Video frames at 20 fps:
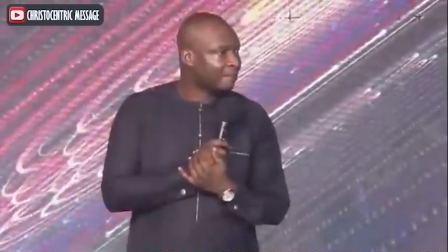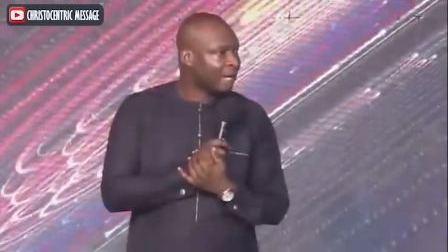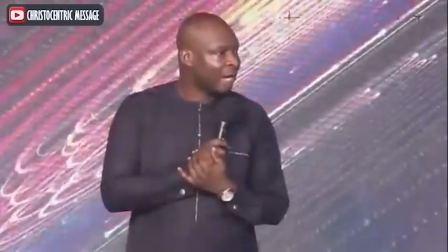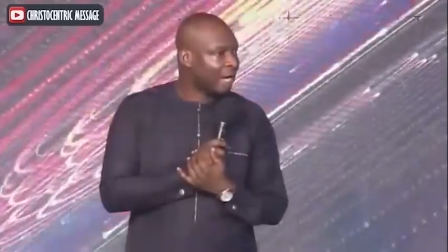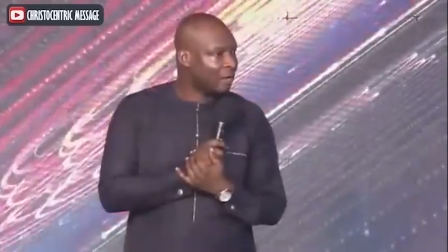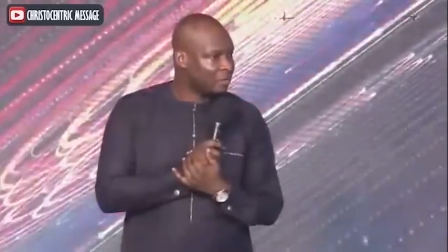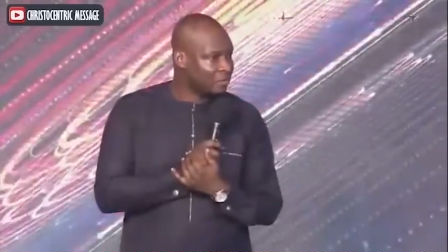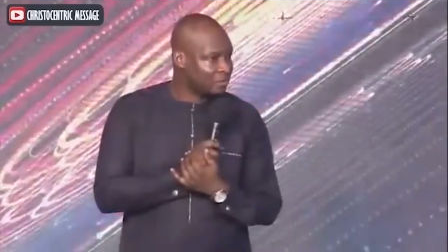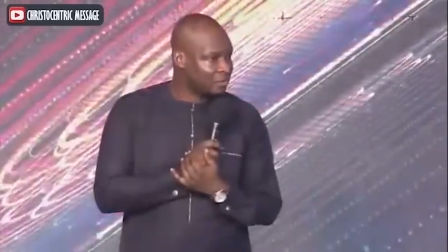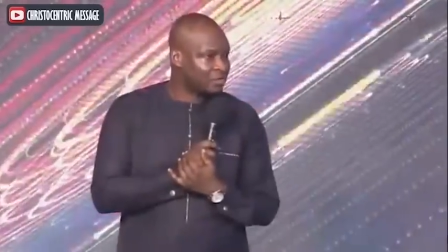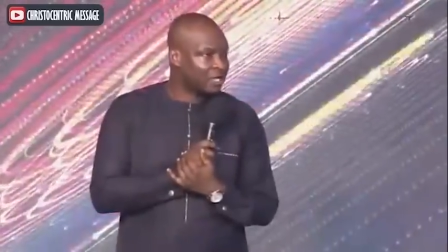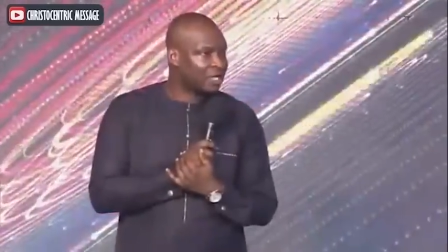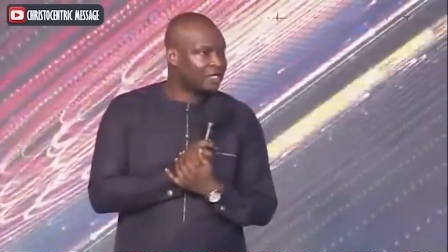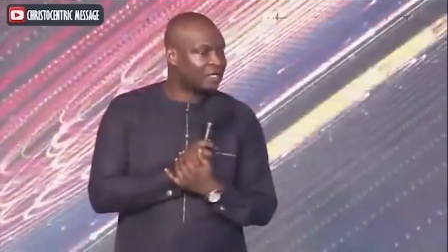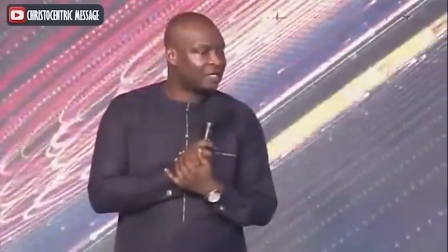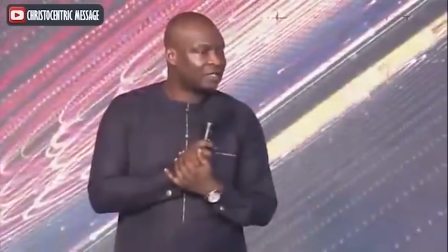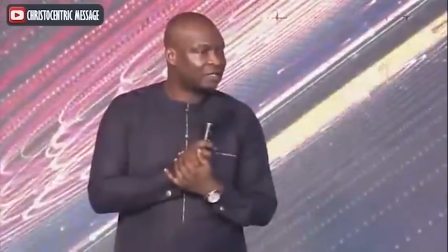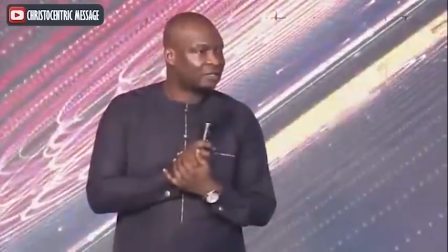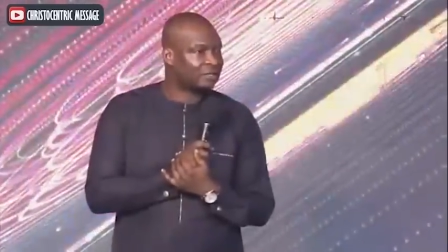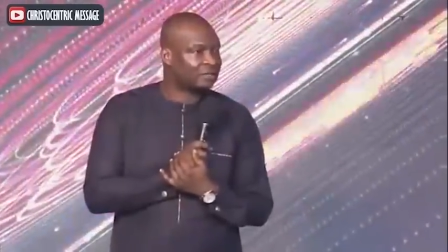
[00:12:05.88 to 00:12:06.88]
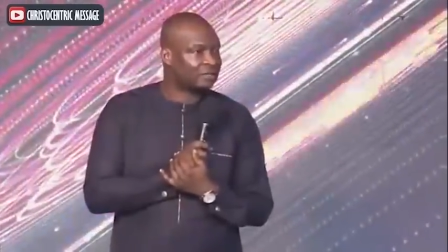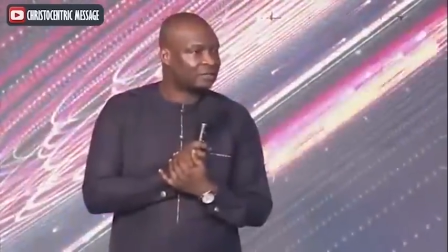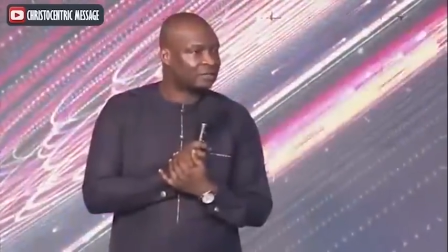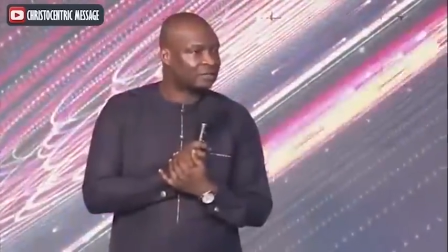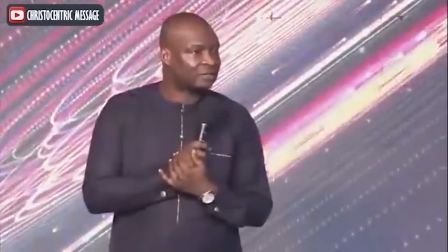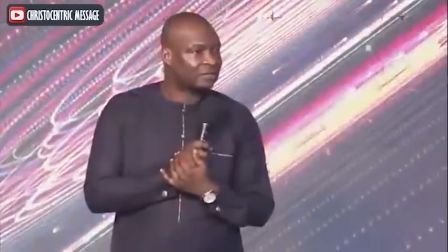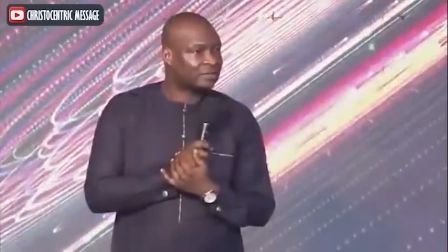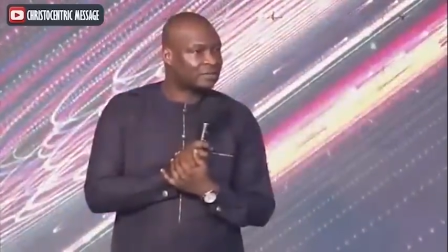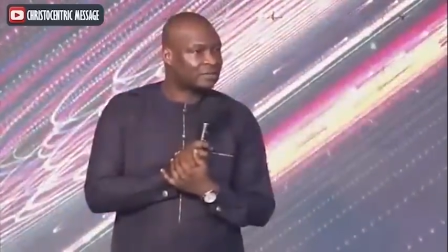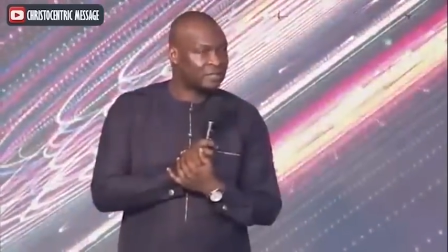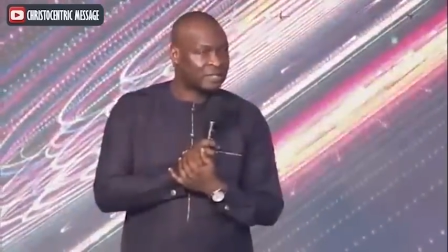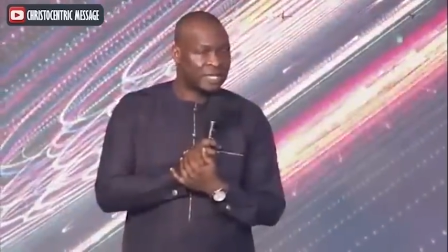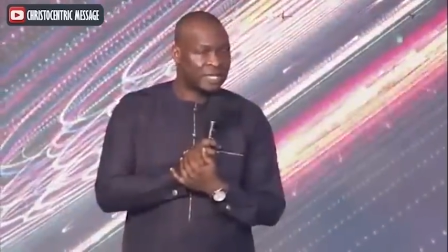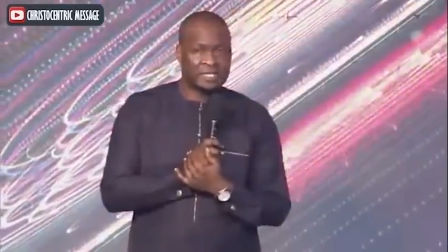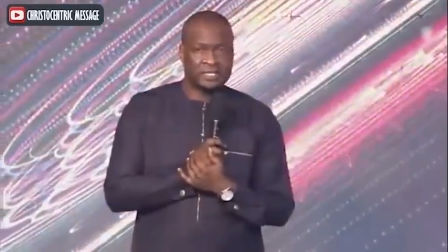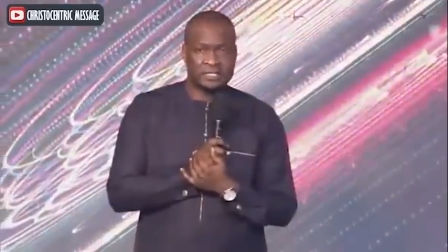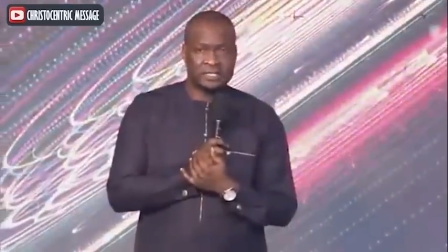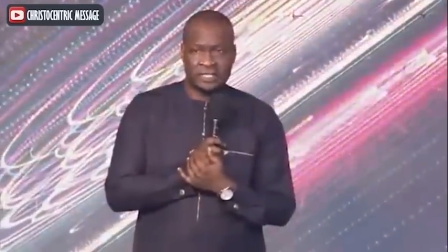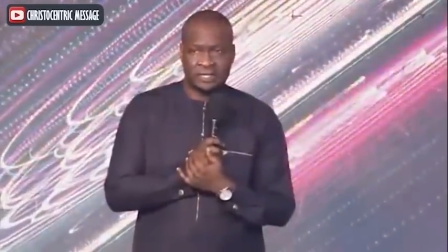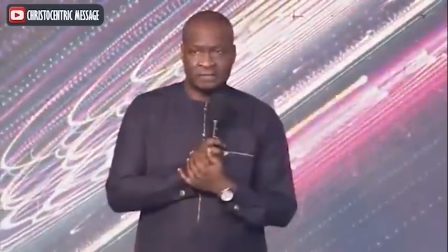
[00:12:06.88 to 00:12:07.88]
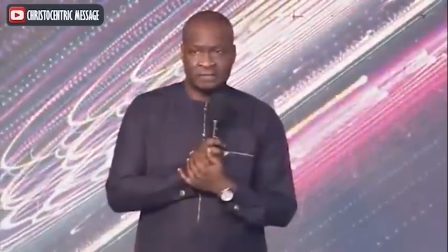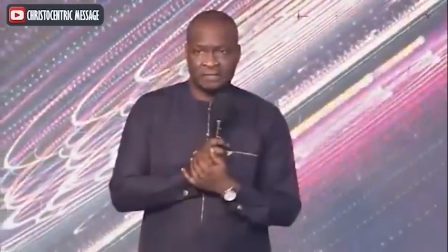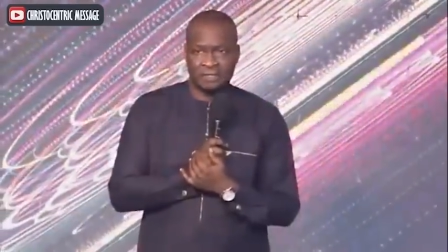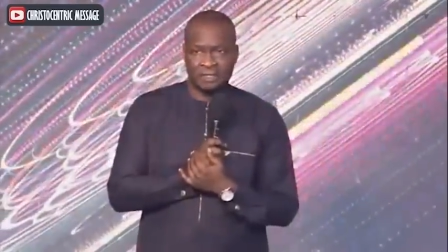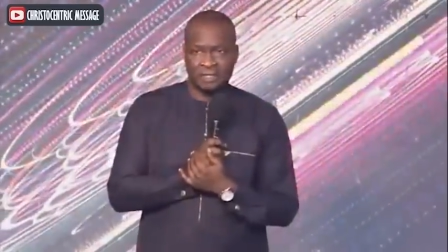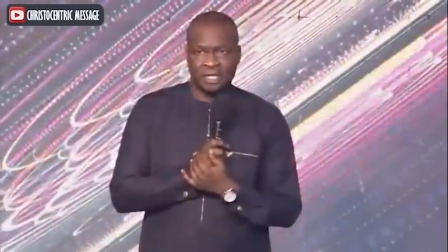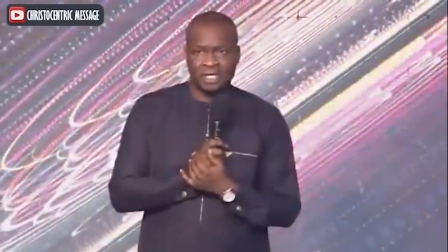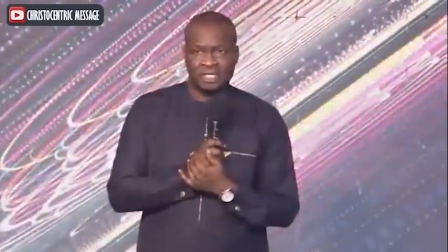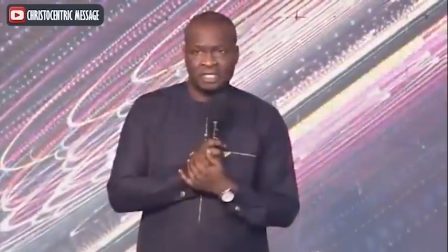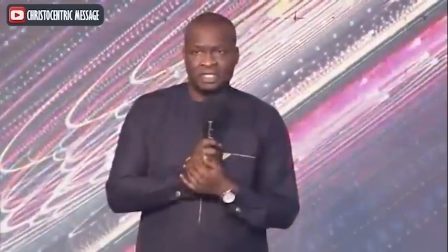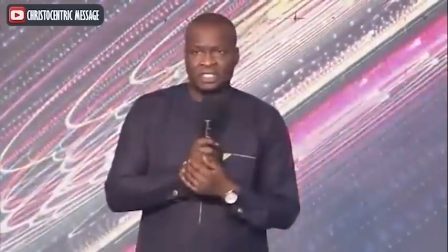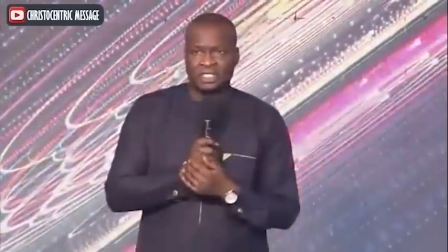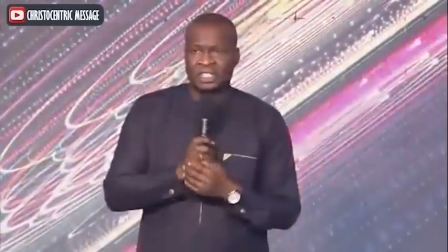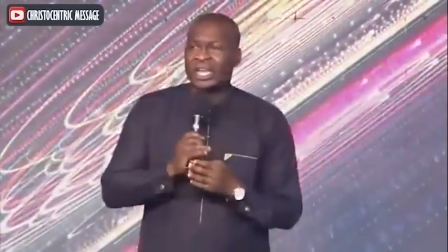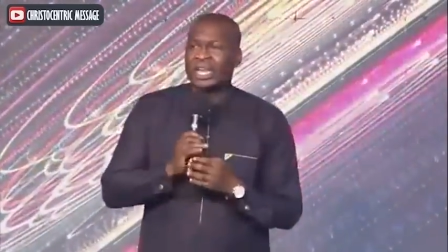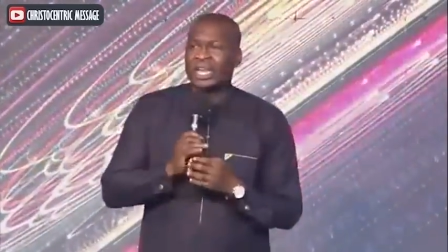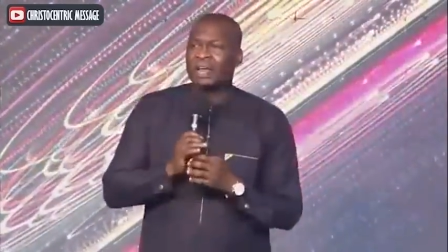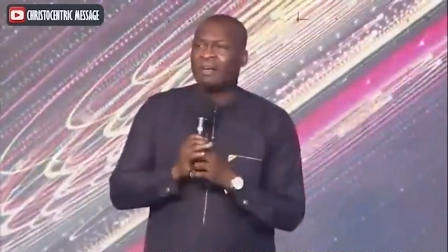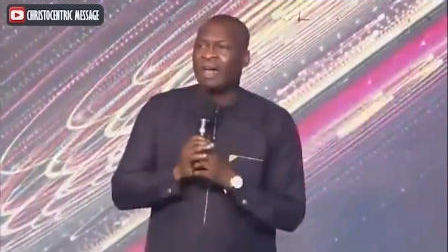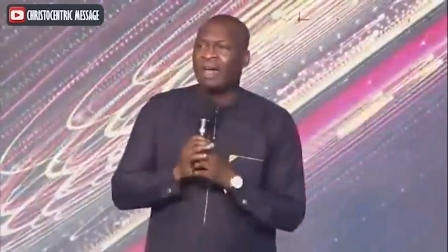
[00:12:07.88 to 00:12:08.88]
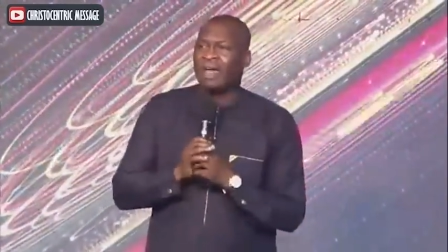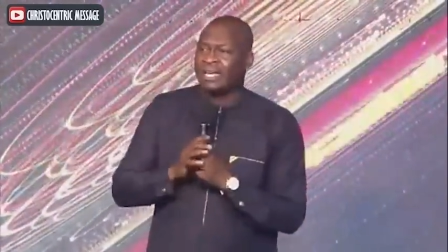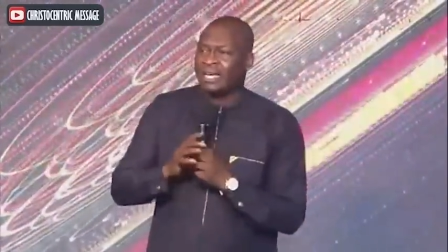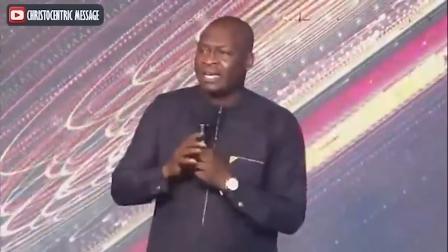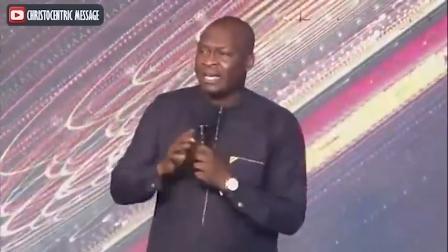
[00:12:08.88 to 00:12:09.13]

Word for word: are we together thanksgiving generally